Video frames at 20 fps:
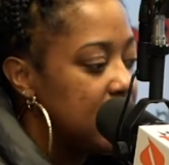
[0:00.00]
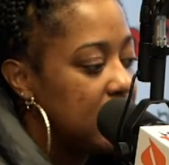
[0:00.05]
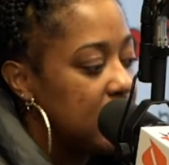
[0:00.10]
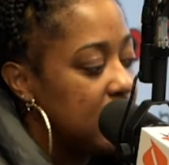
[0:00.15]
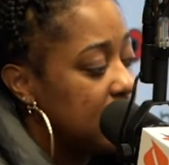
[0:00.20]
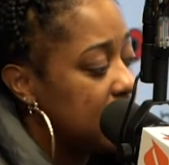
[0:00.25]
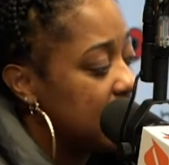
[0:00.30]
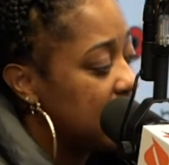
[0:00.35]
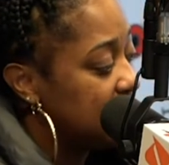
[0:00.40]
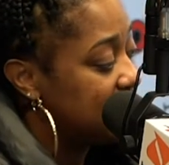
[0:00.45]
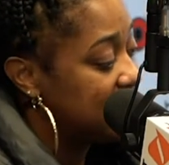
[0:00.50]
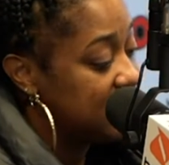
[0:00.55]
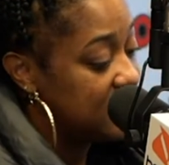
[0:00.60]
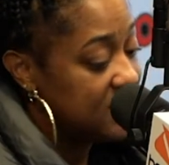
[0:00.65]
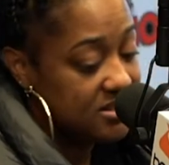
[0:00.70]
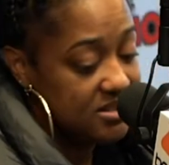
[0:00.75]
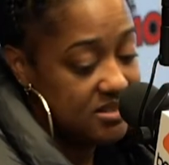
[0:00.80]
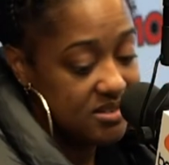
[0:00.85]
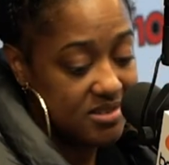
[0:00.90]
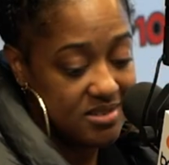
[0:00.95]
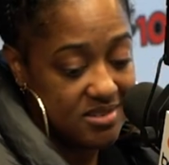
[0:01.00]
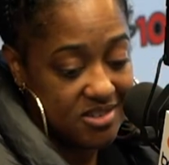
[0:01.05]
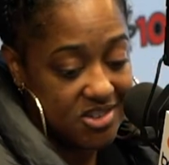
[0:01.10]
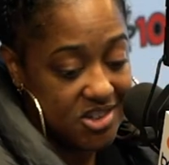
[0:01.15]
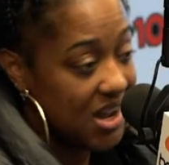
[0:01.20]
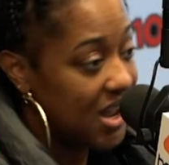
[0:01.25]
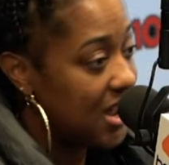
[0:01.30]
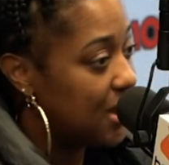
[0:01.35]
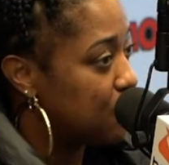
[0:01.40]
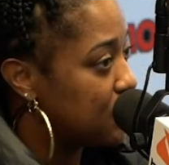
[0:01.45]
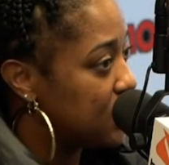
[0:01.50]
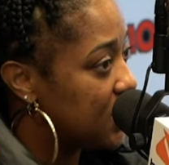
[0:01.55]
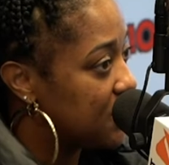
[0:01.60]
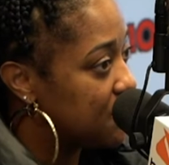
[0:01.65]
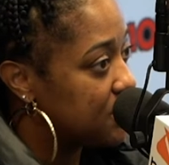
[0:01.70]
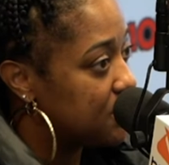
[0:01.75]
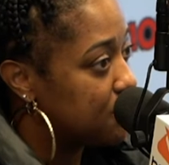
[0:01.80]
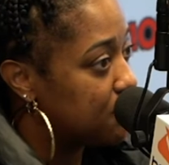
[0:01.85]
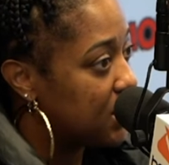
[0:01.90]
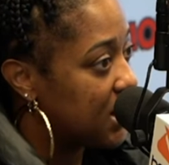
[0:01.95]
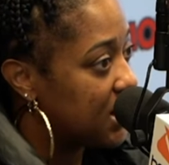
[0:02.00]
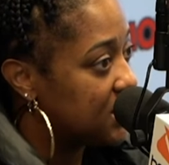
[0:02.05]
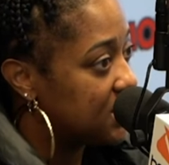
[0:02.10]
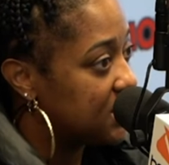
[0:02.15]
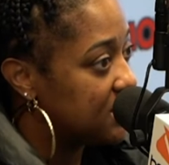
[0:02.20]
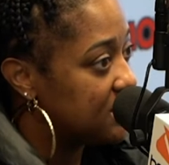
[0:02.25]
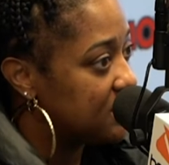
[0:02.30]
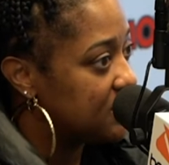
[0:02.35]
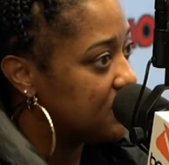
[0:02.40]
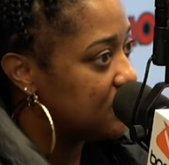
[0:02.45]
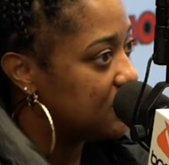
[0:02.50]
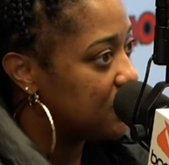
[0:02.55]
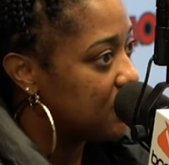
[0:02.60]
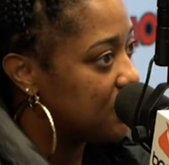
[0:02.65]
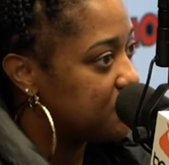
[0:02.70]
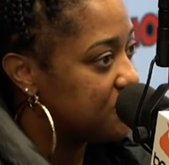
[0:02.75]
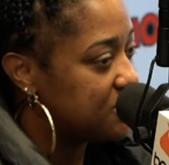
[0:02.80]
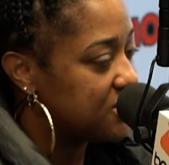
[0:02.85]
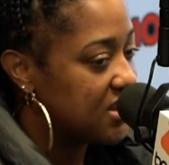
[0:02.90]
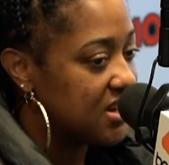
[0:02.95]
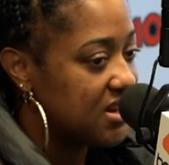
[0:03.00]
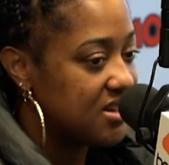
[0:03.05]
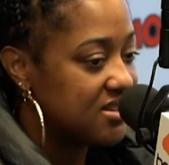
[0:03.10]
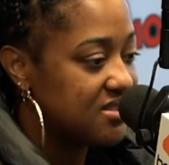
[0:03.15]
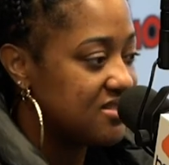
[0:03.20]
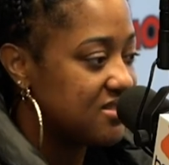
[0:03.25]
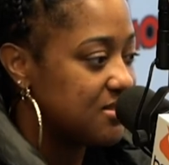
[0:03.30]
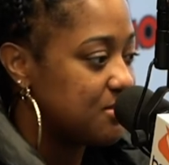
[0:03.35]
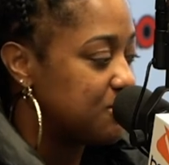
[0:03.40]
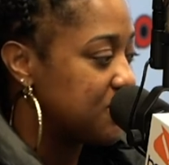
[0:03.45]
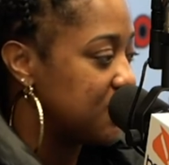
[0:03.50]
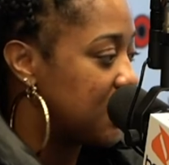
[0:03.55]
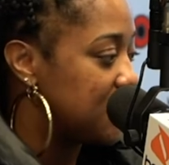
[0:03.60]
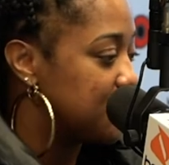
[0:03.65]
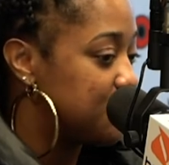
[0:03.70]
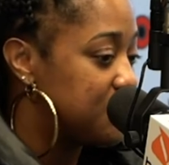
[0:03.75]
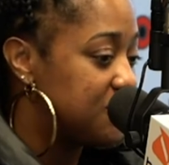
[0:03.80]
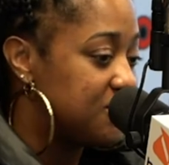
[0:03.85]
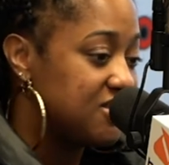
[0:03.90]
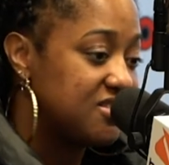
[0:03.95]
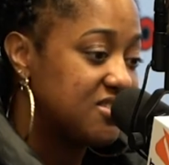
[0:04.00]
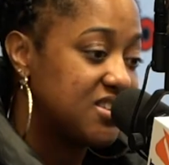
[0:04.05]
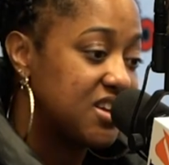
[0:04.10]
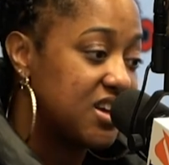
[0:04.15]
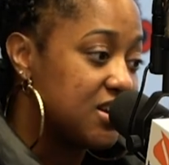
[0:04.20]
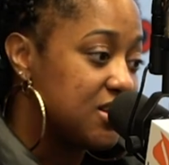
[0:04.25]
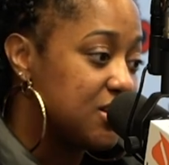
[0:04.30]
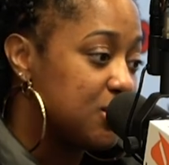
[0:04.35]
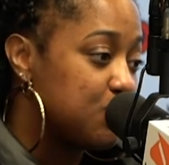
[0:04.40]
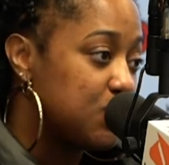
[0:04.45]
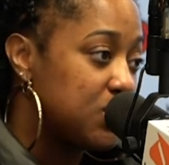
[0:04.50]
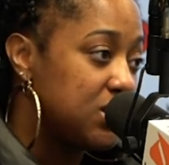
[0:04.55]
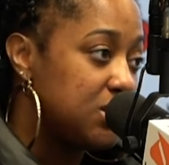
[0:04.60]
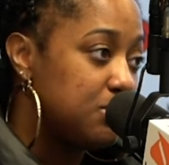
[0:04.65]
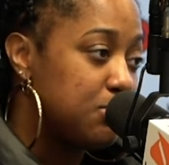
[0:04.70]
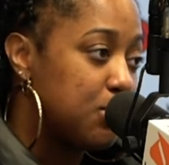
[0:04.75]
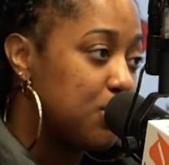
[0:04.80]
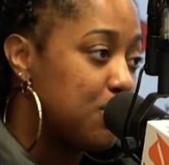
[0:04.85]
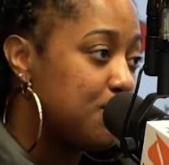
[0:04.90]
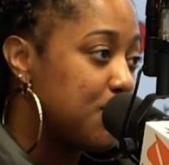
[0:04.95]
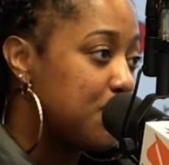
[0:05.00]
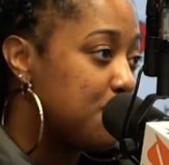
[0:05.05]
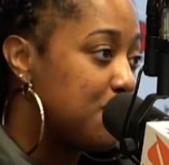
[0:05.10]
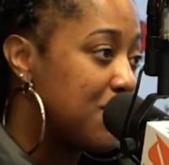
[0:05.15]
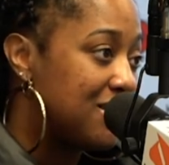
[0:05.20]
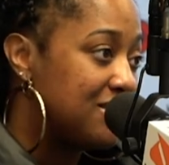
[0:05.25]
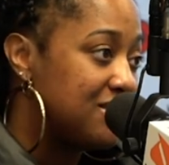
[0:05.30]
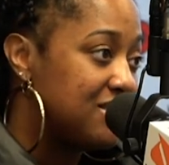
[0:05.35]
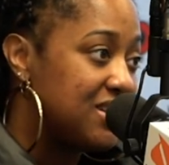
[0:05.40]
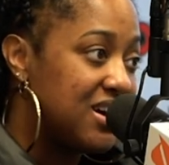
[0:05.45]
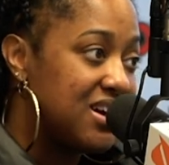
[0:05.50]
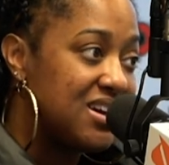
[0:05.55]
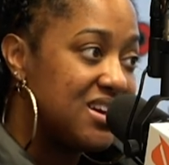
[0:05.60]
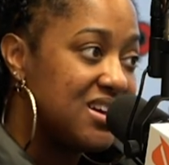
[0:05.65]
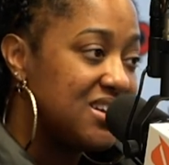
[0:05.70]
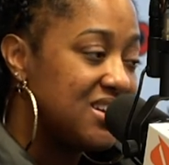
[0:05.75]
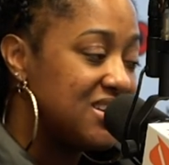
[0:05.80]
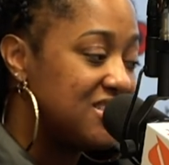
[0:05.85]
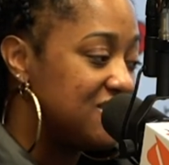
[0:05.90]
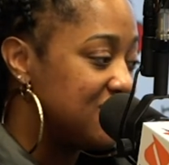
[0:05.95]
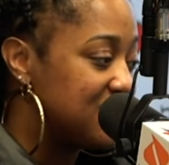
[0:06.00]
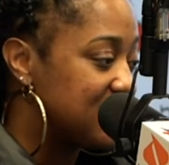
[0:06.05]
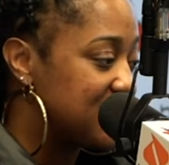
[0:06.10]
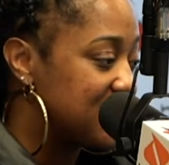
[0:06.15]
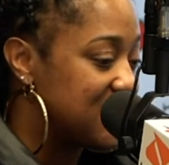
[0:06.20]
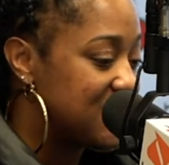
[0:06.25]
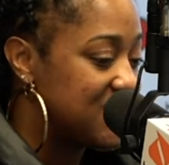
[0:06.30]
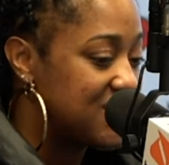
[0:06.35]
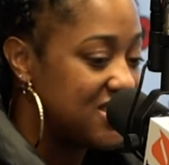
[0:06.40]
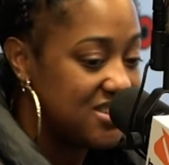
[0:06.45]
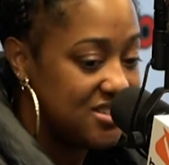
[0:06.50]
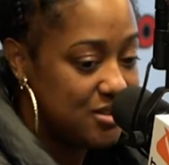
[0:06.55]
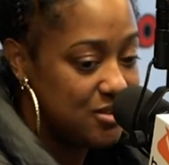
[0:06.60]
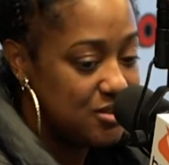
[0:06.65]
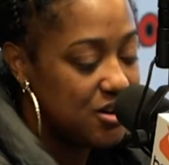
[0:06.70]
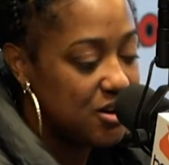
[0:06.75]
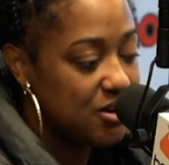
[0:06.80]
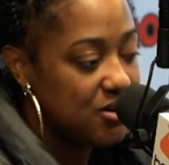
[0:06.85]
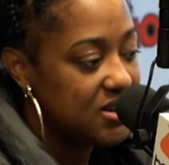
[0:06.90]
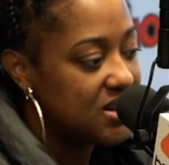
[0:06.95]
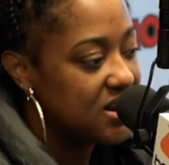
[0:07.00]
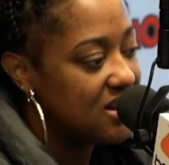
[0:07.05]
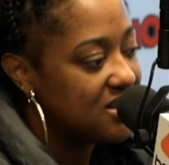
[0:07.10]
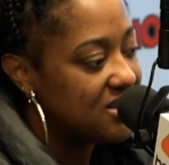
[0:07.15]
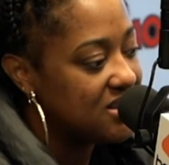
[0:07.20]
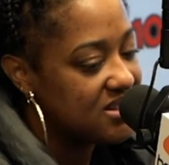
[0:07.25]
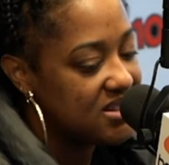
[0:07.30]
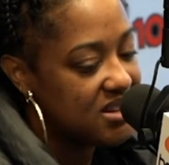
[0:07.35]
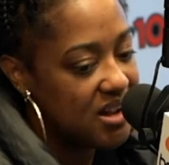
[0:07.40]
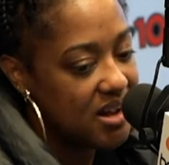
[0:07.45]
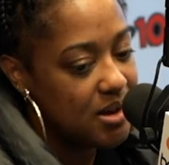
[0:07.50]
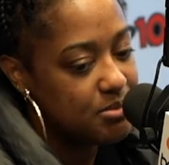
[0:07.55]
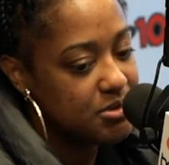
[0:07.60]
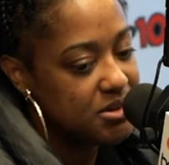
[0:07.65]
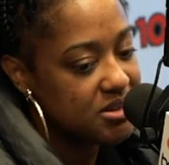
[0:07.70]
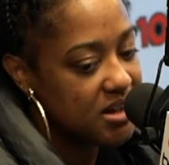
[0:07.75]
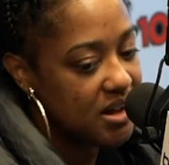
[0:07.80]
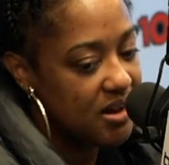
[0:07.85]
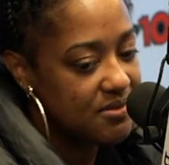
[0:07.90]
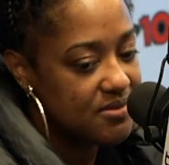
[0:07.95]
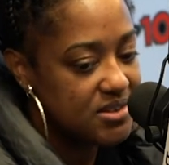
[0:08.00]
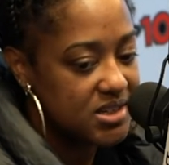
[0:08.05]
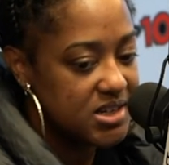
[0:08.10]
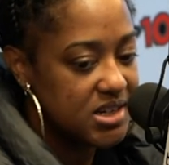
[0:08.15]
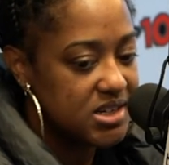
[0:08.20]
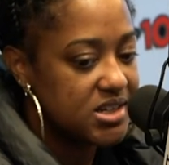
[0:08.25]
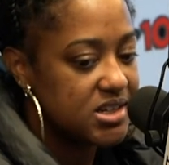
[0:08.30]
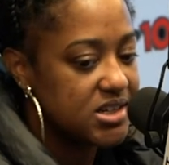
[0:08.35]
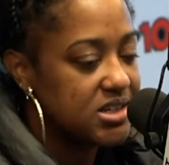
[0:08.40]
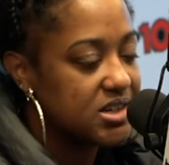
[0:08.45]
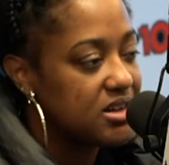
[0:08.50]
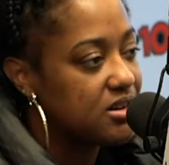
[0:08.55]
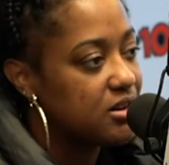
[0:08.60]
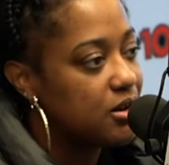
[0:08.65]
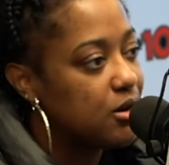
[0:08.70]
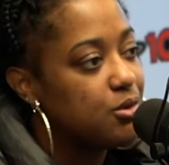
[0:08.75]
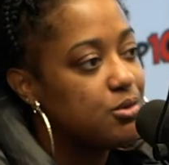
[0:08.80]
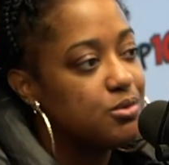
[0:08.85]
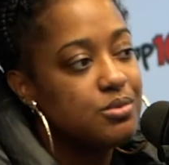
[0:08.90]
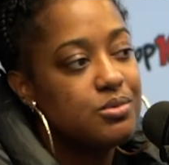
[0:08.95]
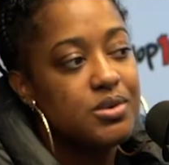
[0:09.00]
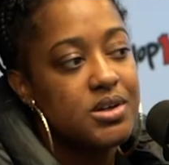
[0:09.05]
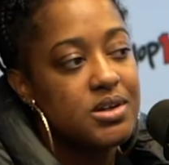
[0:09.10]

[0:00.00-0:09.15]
And I sit and just chat with everybody. Yeah. You know I'm saying? Sometimes we just kicking a Willy Bobo about nothing. And, right. You know, and other times the conversation can go